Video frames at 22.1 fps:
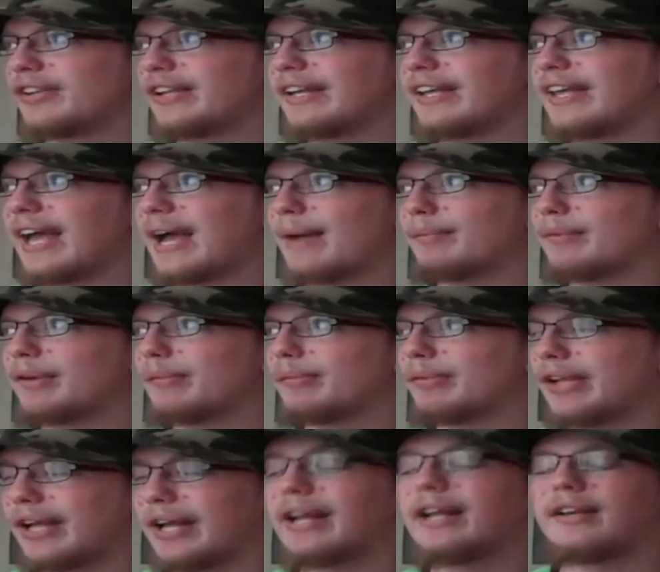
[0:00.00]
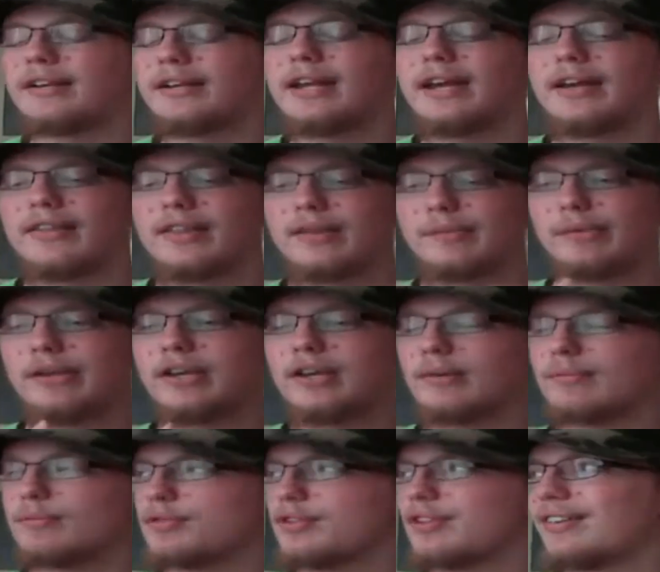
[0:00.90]
Captain Planet, and they
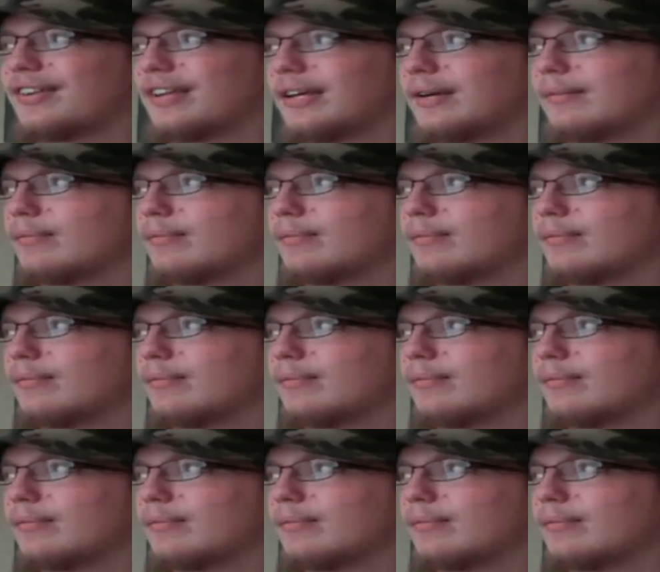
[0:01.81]
become Shazam.